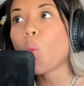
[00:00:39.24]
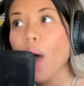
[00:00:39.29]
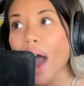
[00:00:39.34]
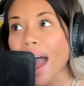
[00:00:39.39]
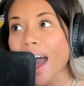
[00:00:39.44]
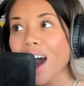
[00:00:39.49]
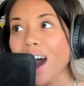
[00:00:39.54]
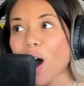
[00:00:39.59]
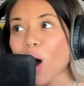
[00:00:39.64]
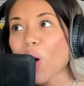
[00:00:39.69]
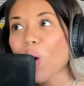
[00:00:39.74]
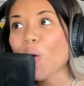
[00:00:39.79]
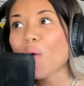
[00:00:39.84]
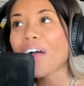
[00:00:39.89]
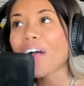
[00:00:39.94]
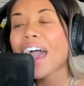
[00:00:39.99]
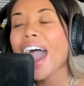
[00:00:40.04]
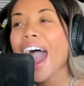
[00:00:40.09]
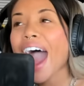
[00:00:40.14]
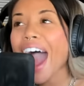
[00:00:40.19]

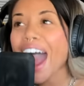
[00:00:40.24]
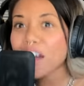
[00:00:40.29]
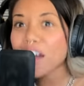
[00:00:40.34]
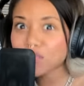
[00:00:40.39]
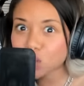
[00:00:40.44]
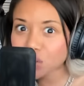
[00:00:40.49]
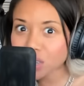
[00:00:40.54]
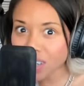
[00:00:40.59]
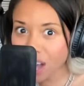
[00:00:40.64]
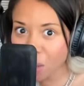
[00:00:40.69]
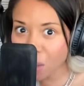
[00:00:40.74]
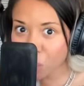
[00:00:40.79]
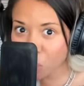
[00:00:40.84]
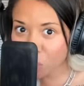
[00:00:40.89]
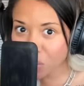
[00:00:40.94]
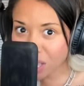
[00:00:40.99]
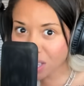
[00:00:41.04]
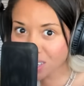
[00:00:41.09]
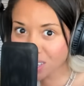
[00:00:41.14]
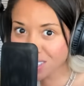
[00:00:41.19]
Well, after a couple
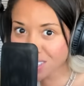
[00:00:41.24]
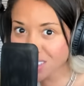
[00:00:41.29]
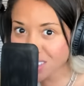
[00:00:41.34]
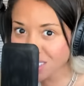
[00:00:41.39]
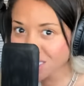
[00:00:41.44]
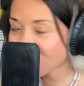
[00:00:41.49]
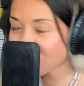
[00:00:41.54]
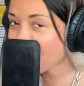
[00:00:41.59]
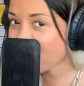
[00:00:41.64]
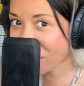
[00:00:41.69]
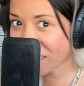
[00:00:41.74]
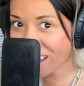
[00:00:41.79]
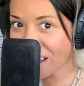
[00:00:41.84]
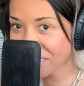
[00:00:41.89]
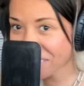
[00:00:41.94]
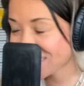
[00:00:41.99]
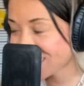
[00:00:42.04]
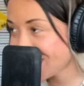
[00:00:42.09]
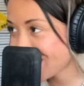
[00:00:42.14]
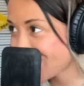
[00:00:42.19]
weeks, this
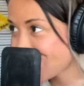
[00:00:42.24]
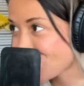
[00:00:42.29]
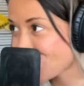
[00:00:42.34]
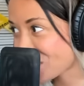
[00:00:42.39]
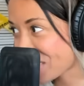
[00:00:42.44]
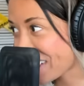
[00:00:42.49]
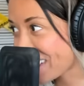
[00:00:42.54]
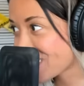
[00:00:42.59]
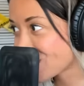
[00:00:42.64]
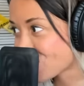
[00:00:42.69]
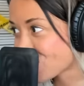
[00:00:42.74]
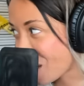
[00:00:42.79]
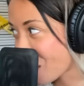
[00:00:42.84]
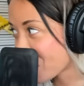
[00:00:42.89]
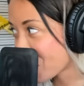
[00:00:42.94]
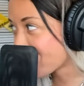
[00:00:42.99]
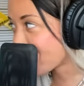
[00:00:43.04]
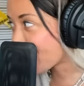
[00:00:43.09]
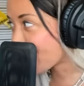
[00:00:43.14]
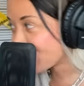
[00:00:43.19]
is straight
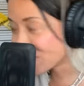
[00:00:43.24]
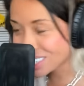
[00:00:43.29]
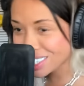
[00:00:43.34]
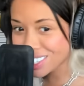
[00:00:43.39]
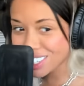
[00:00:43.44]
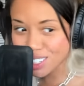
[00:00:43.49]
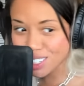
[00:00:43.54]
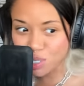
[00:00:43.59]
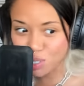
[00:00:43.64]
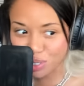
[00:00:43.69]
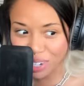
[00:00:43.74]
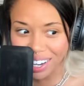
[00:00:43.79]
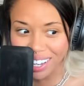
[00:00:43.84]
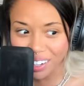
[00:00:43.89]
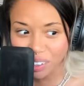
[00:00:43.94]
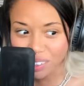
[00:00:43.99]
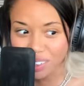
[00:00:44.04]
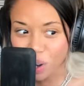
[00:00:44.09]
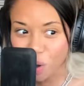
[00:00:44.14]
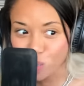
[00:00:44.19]
drama Boze. This is
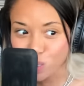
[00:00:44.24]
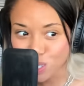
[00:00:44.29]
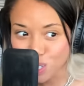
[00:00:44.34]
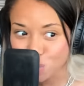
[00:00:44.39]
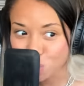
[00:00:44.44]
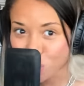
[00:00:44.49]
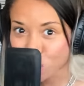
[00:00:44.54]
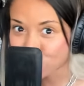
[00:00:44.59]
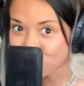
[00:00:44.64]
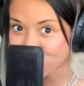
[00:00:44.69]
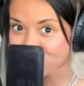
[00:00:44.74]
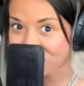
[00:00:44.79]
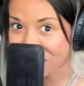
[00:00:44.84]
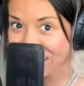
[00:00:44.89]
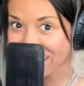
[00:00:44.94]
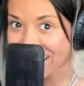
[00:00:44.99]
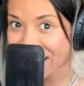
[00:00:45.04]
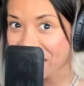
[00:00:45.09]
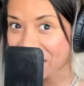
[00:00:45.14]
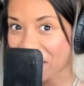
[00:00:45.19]
straight nosy Bozy
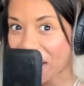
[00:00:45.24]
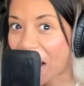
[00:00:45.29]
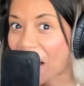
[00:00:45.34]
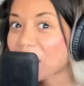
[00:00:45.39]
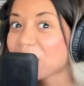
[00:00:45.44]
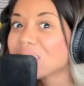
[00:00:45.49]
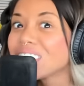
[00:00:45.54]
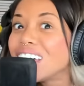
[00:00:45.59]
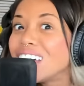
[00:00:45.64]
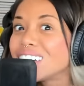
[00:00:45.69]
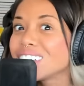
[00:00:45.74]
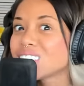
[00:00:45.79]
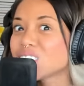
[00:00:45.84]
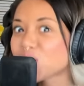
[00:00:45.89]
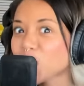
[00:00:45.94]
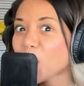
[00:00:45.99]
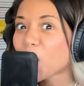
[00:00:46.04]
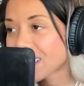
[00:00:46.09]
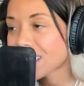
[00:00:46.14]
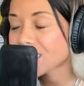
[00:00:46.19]
right now, okay?
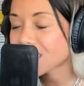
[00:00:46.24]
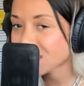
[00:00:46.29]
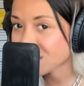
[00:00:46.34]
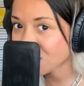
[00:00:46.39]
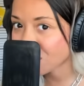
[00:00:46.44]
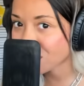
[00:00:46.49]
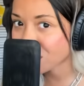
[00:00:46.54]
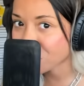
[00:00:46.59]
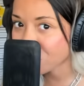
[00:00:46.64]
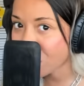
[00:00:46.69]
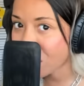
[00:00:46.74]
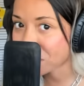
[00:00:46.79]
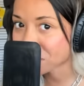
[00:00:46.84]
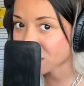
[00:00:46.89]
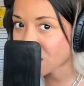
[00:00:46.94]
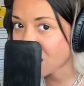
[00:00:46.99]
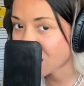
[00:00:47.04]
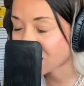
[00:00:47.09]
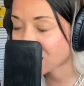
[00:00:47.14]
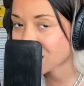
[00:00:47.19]
So they started mom
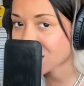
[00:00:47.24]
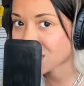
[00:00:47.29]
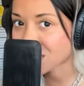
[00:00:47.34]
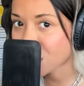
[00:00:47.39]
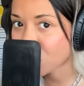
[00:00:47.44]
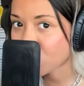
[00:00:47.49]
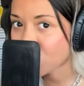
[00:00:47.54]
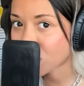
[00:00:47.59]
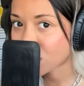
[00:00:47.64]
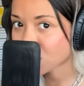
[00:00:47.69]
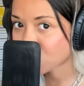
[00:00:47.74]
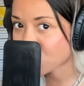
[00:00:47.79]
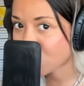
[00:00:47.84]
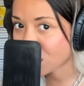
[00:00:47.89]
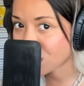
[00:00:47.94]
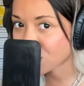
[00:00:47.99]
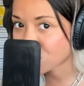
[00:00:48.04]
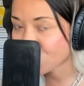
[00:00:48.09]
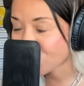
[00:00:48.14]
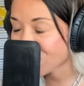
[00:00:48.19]
talk like somewhere in
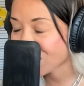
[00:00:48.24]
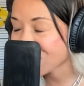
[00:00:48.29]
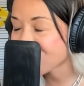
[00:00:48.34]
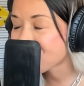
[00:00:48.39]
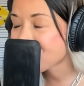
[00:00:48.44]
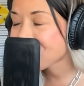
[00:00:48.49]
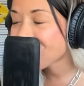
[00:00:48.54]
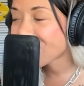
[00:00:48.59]
2020.